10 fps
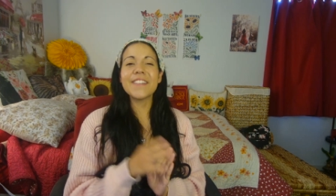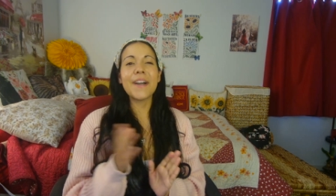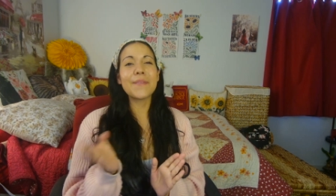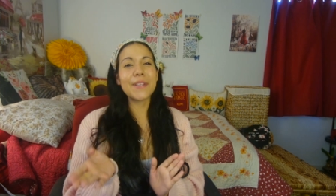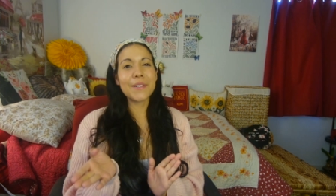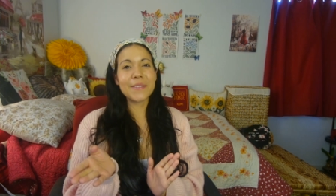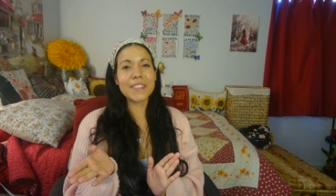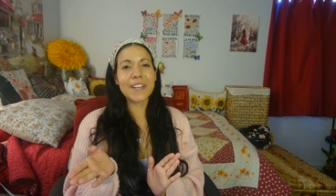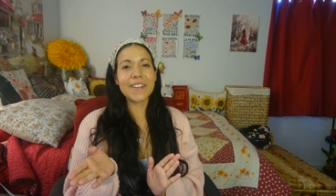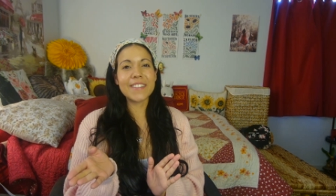you. I'm here
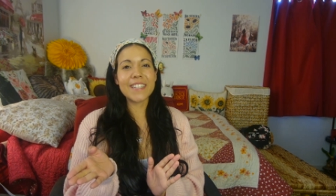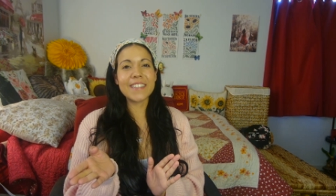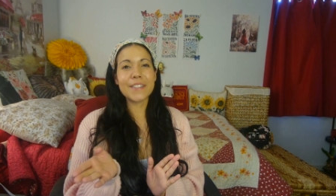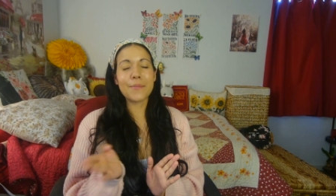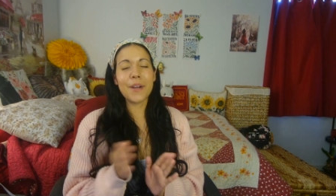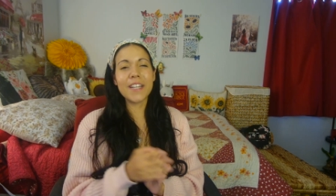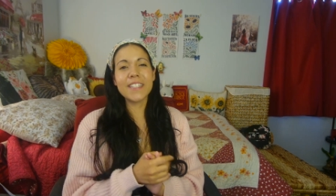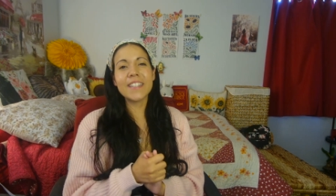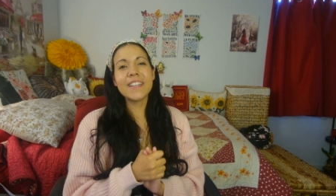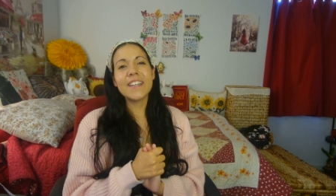with our daily
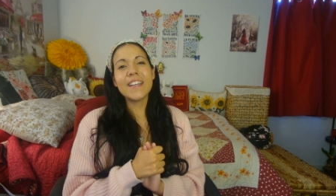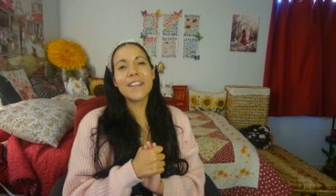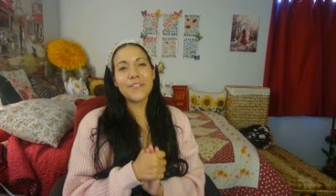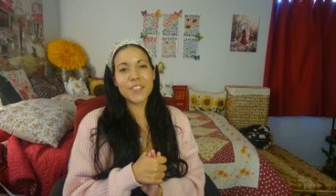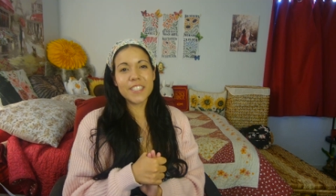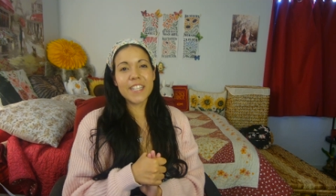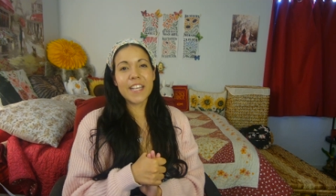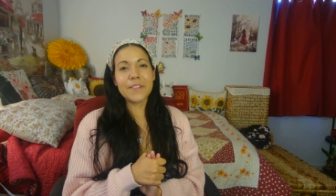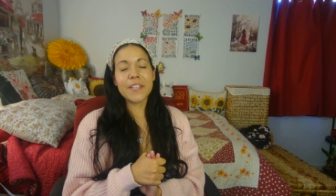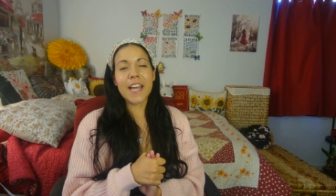bread. And for
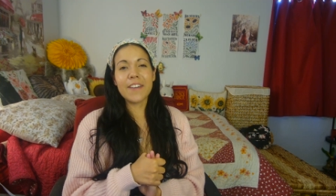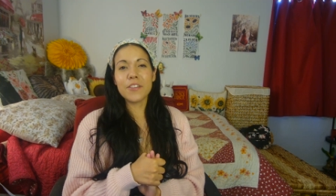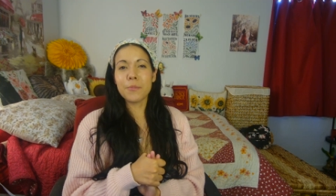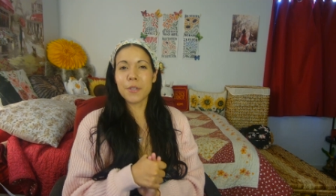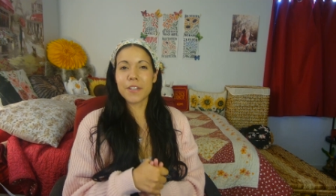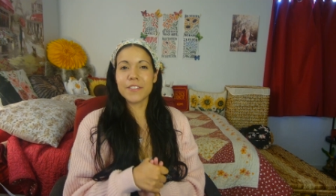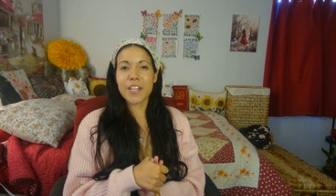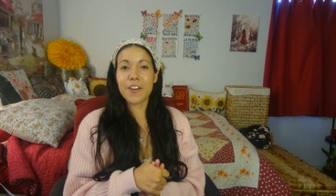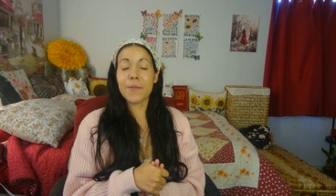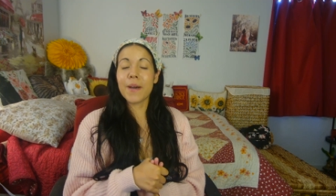today we have the book of
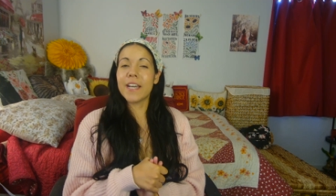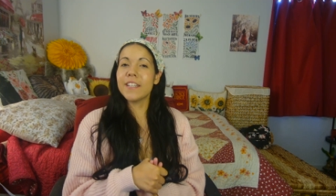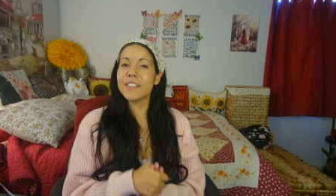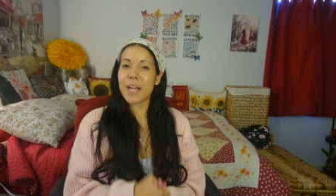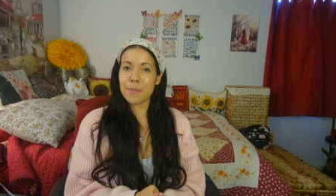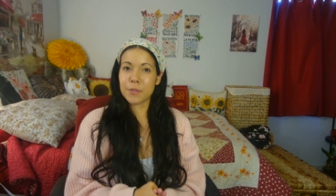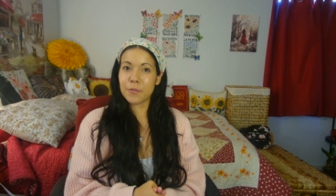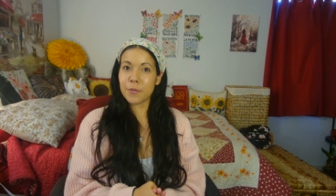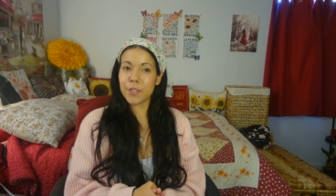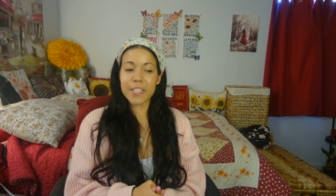Jeremiah, chapter
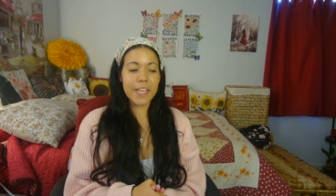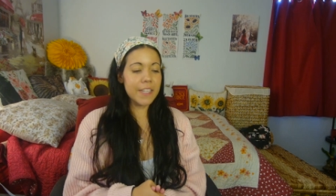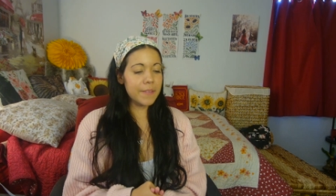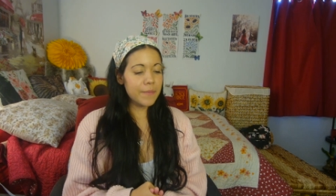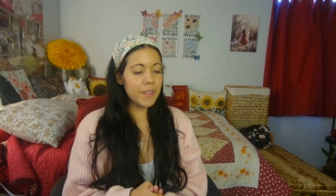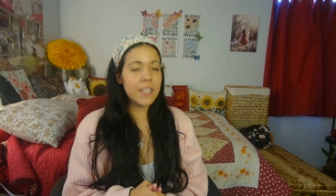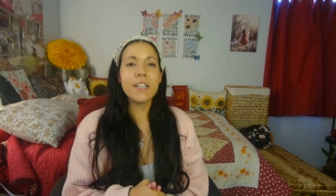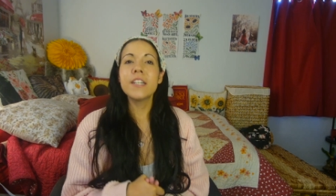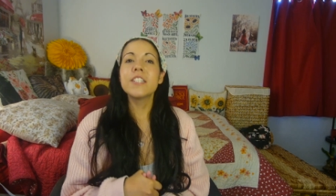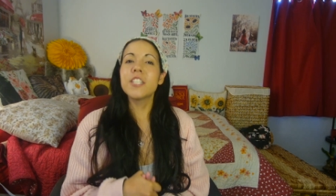48,
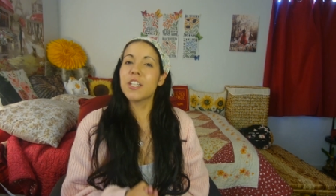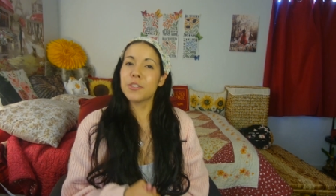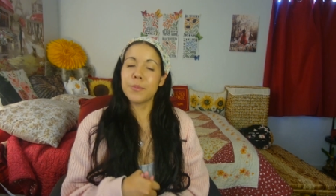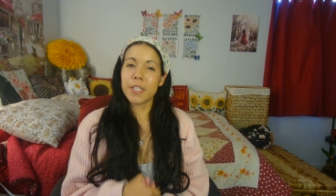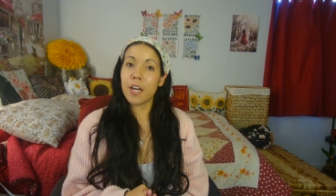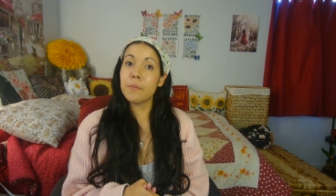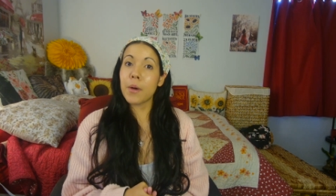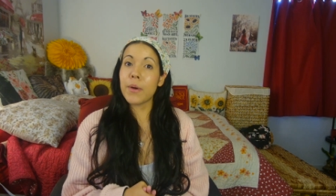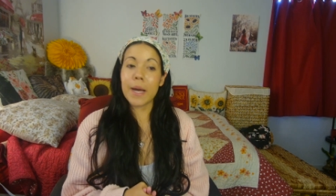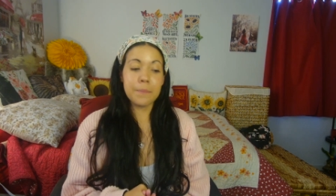Judgment on
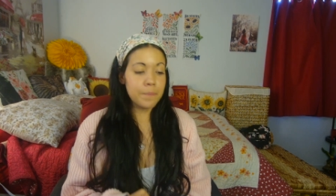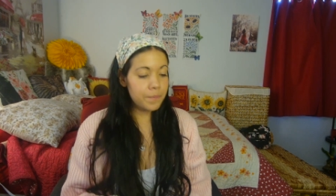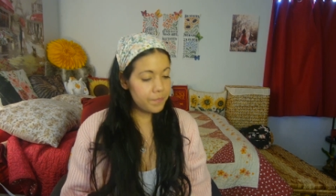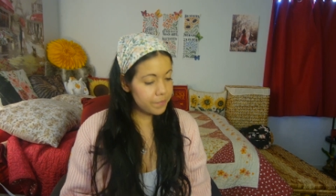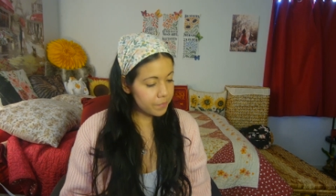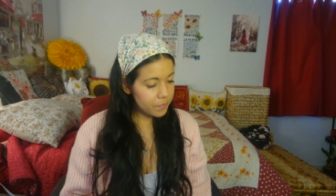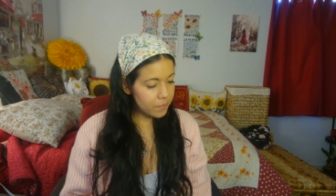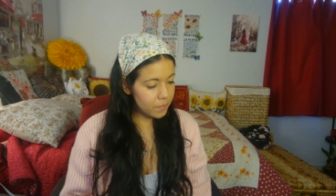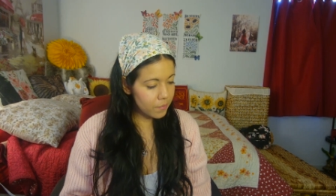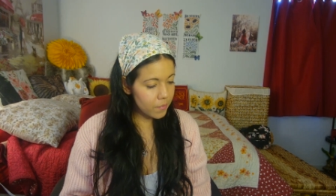Moab.
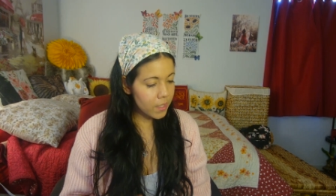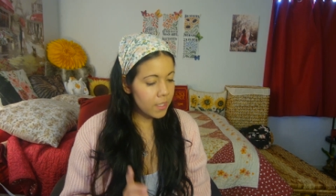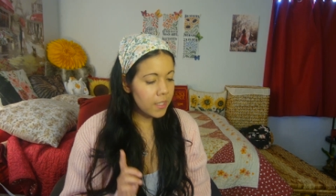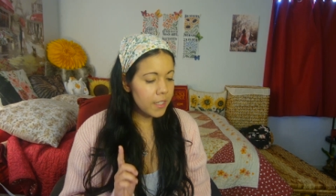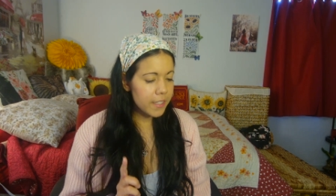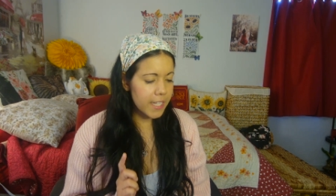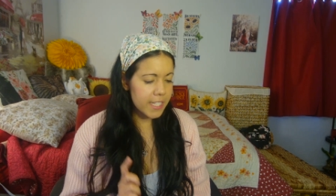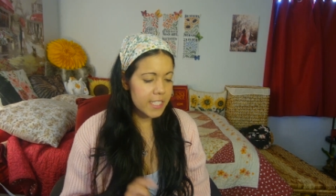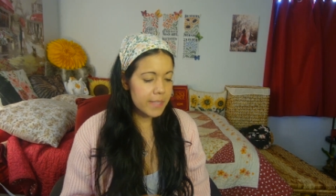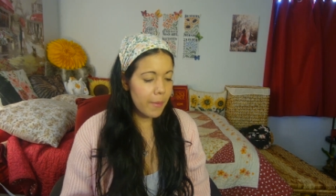
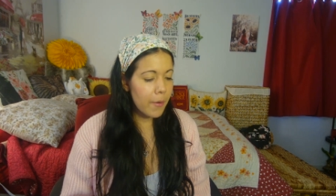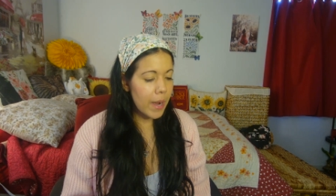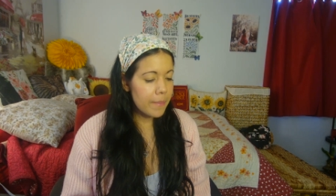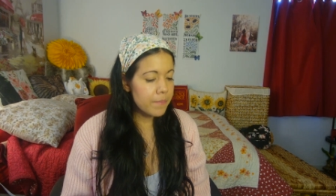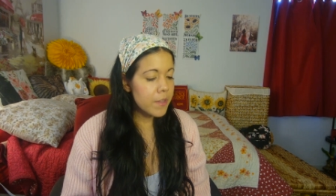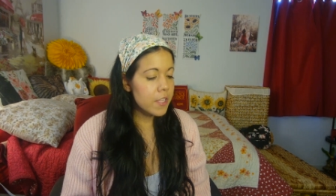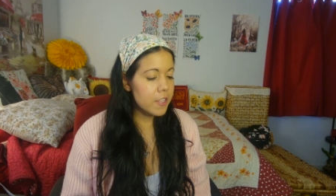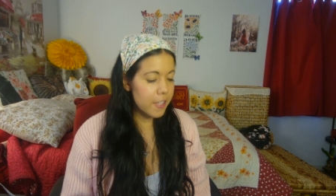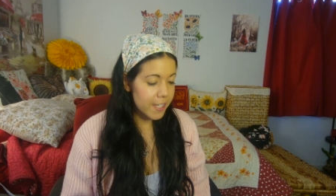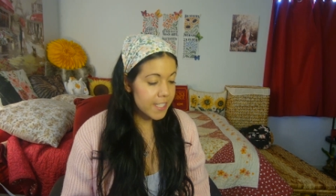Against Moab.
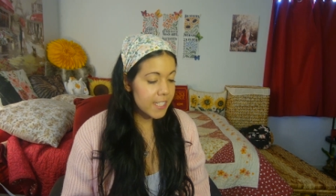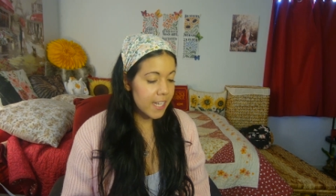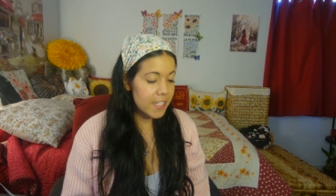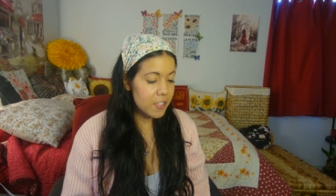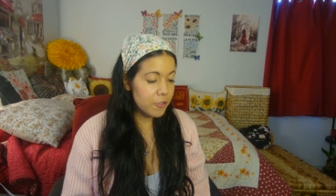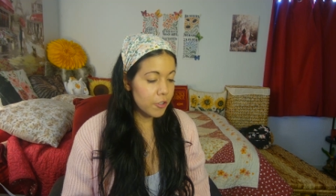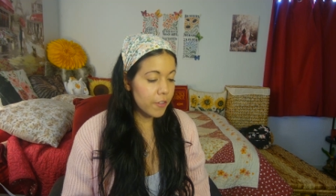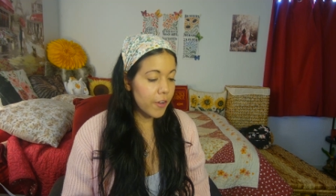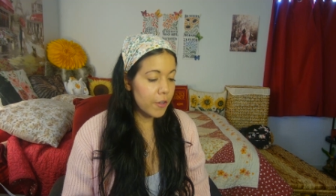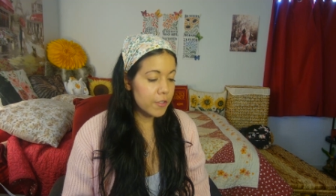Thus says the
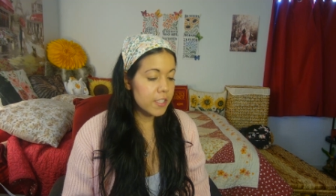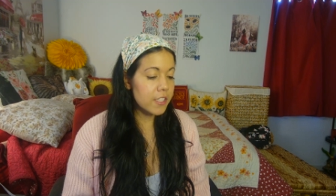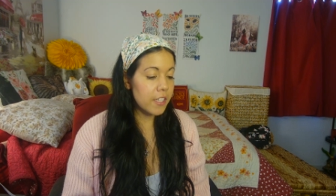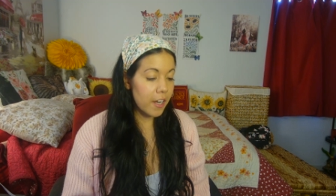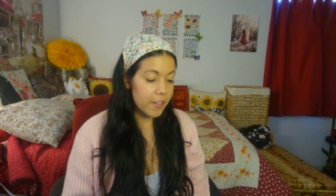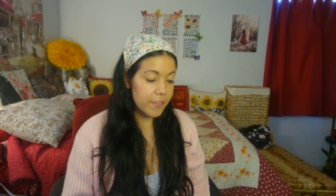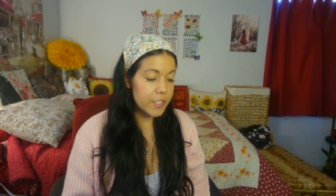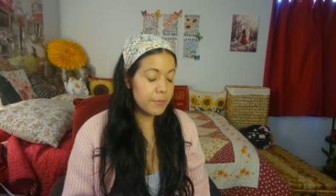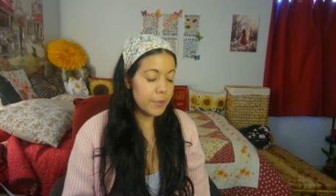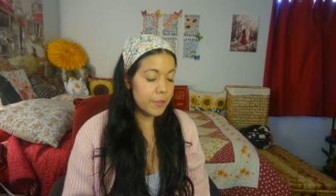Lord of hosts, the God of
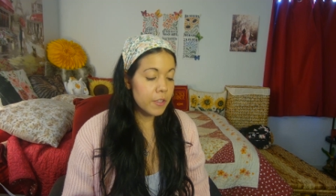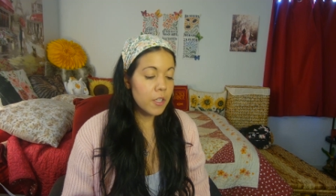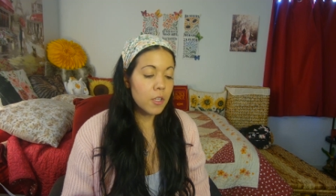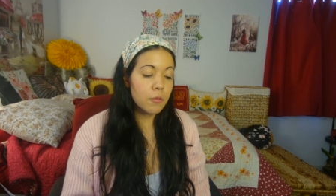Israel,